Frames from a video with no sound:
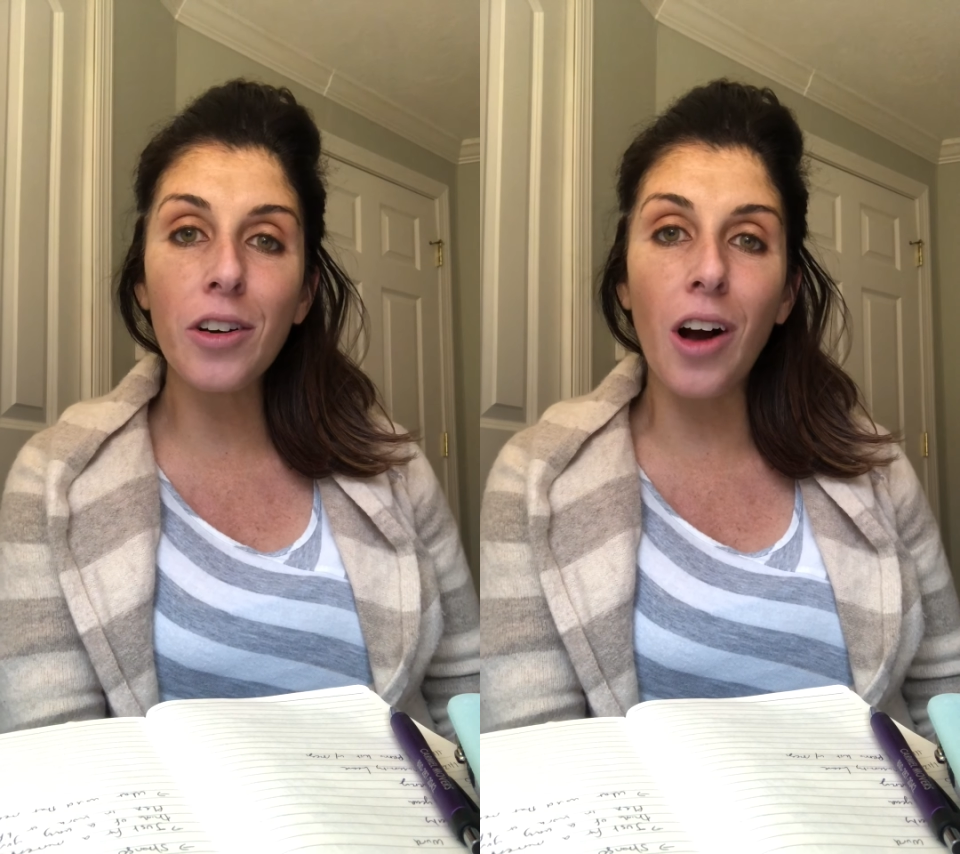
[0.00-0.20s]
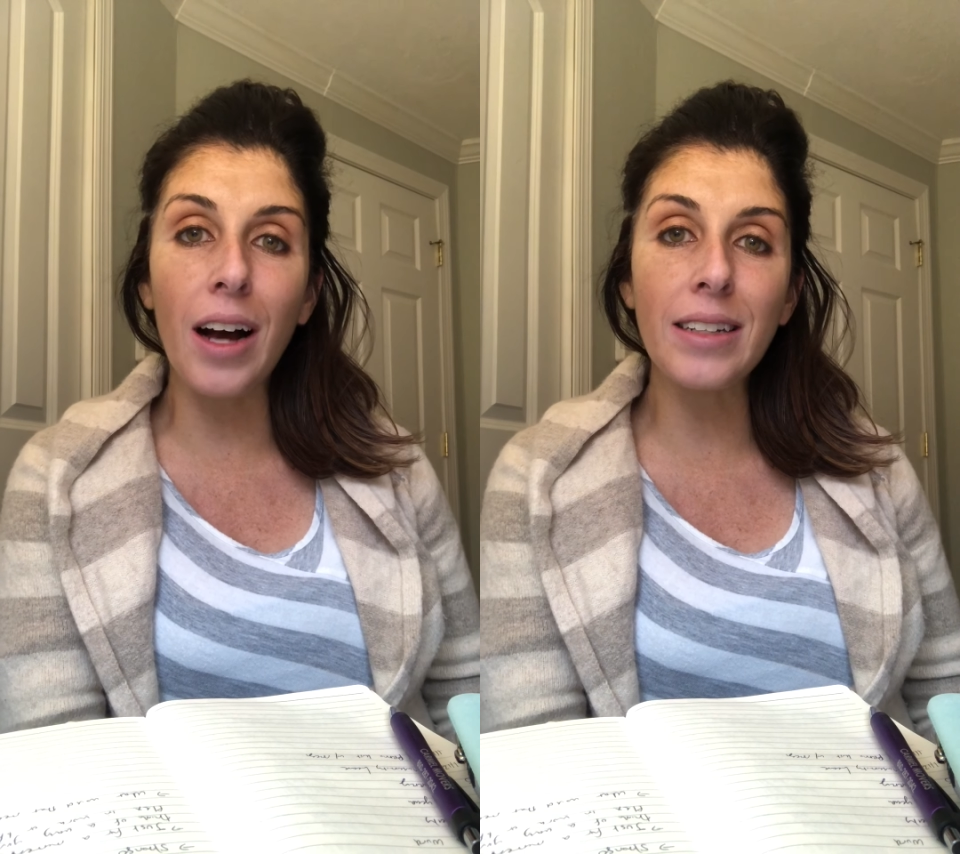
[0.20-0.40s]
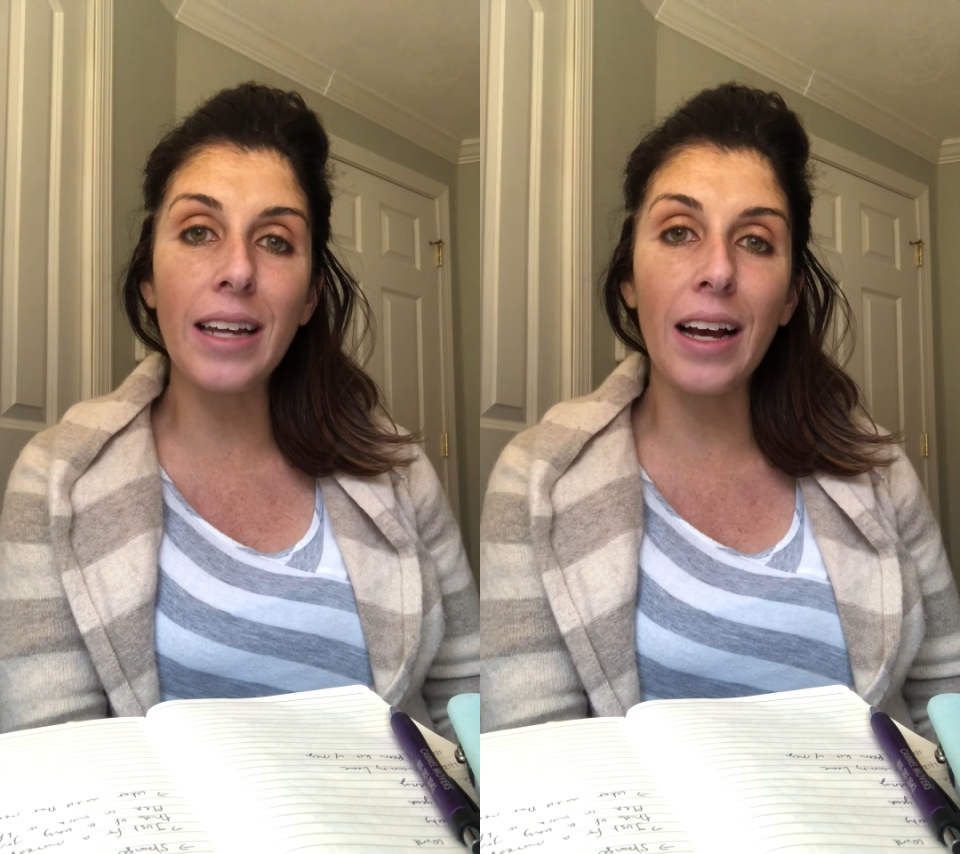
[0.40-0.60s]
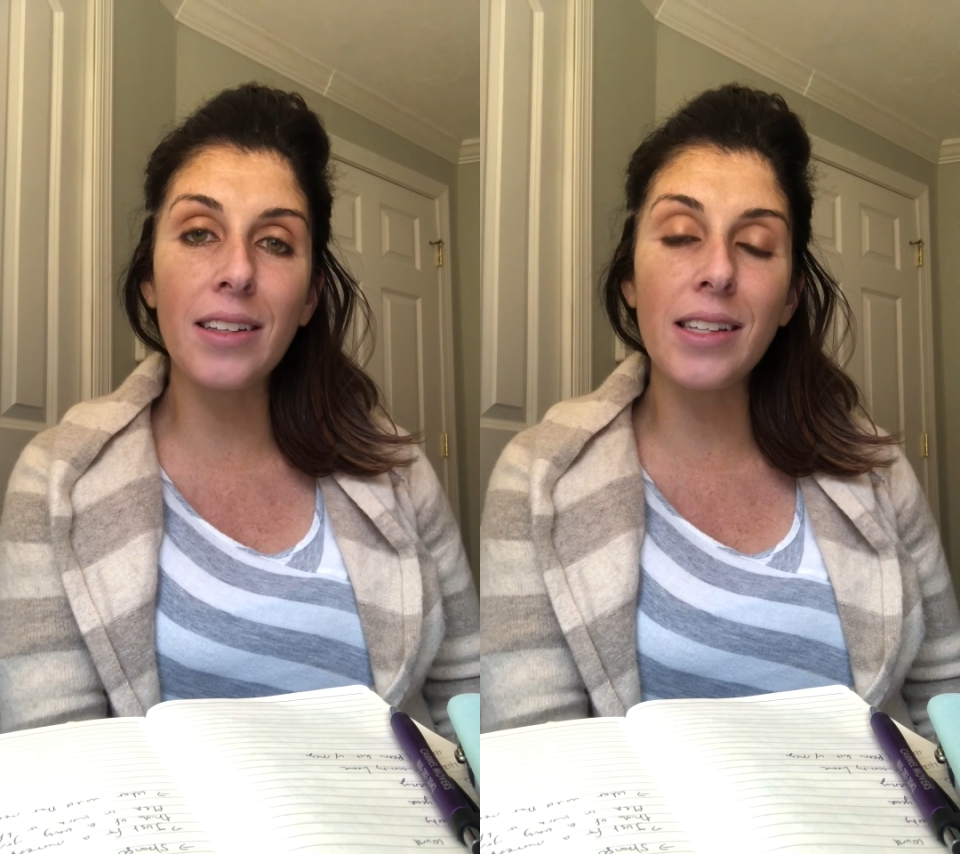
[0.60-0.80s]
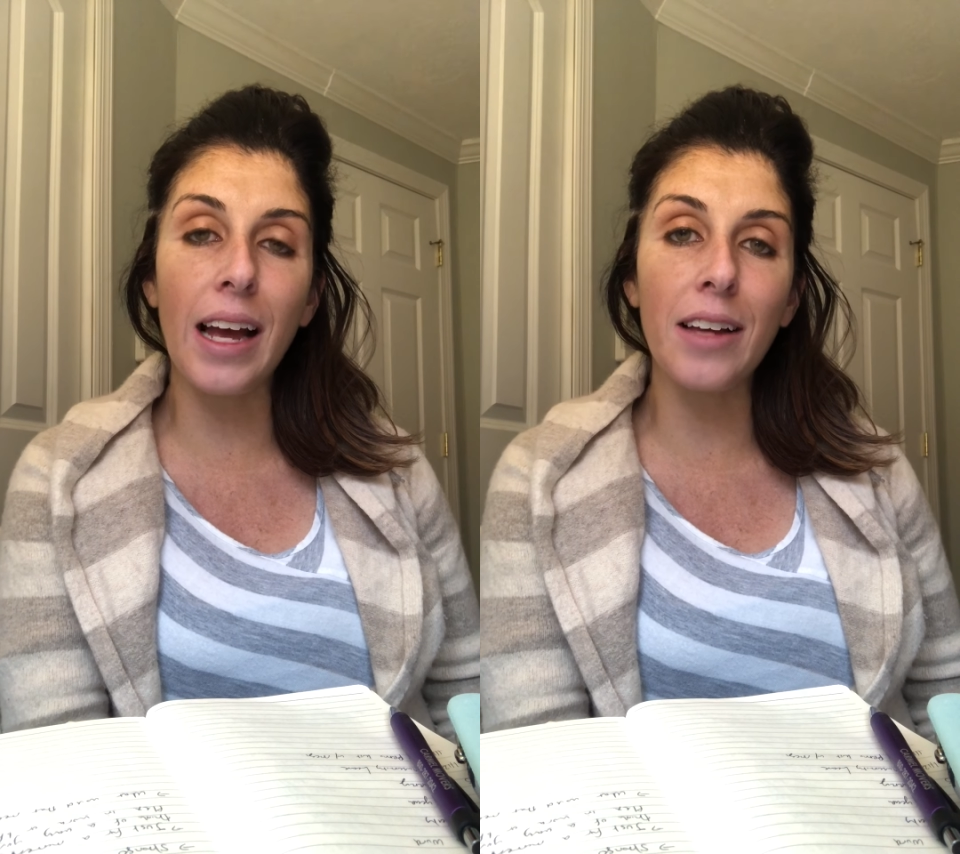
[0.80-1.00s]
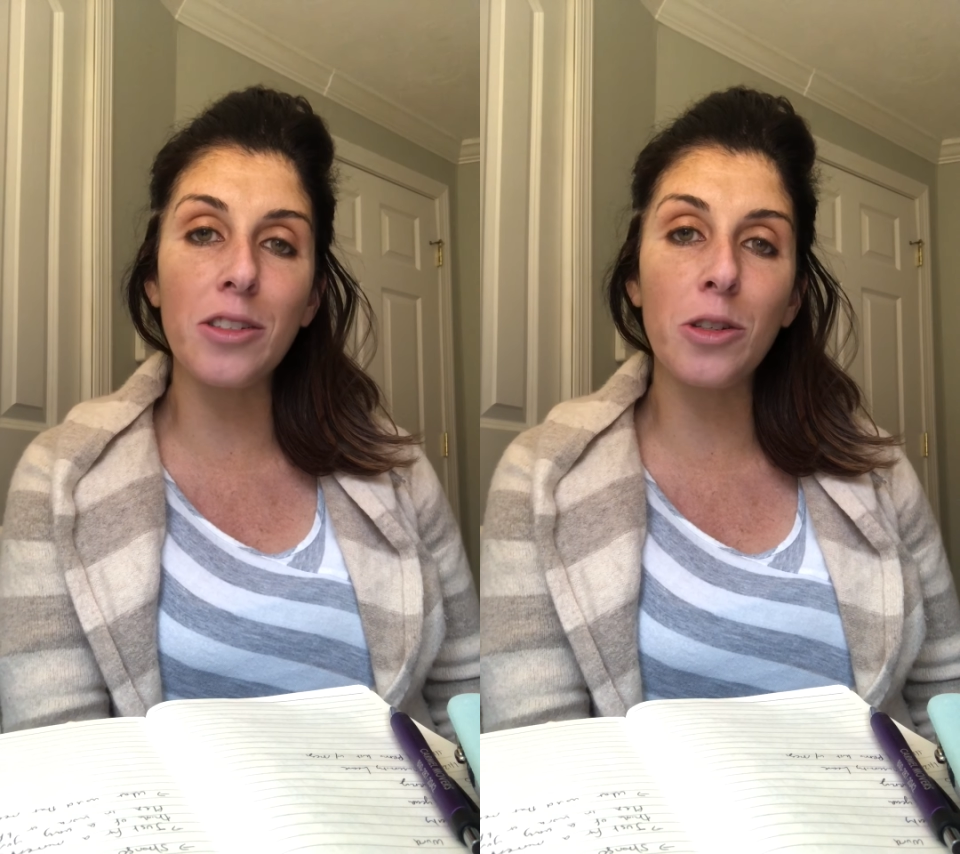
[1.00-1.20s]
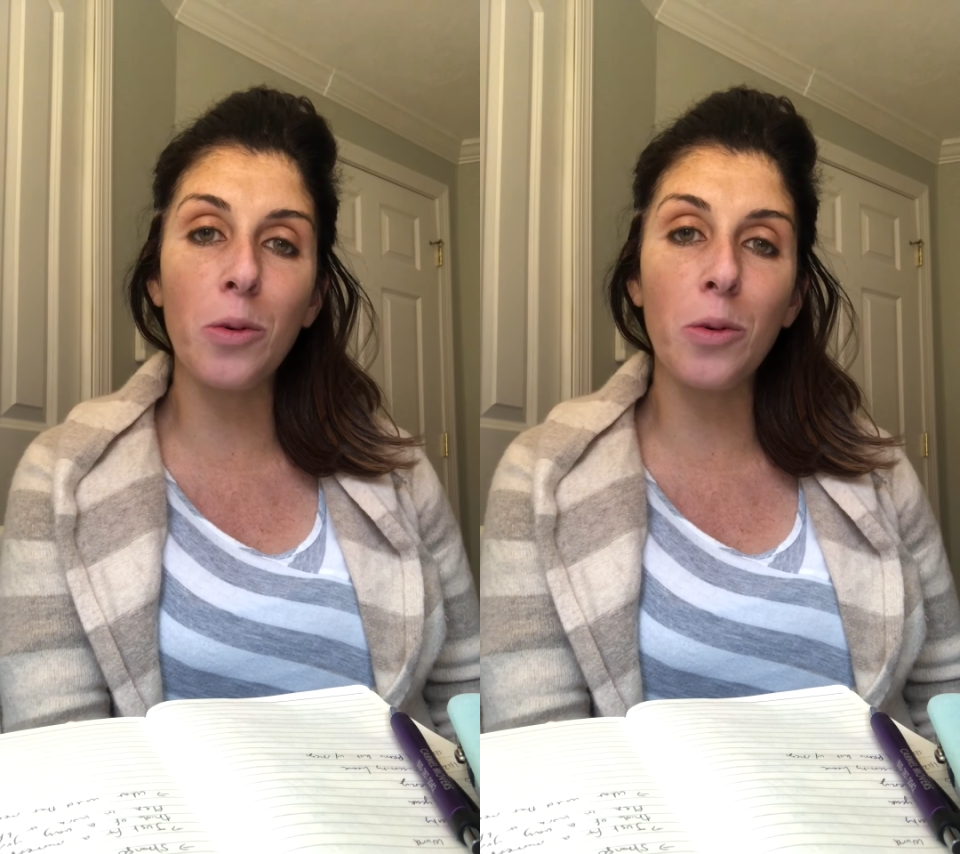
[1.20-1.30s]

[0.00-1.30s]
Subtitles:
context as